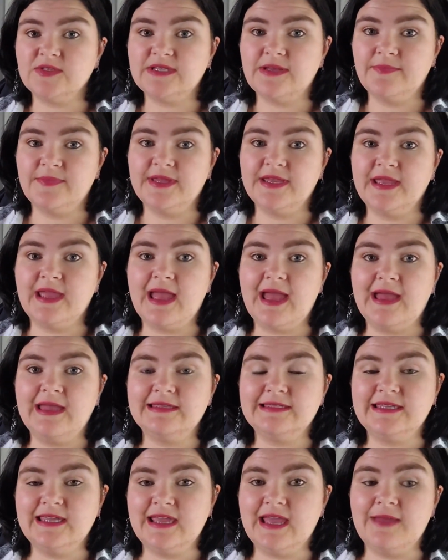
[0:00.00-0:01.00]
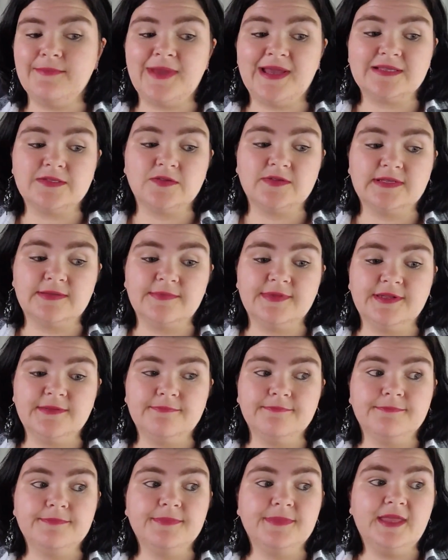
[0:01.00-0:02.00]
something at TK Maxx or something.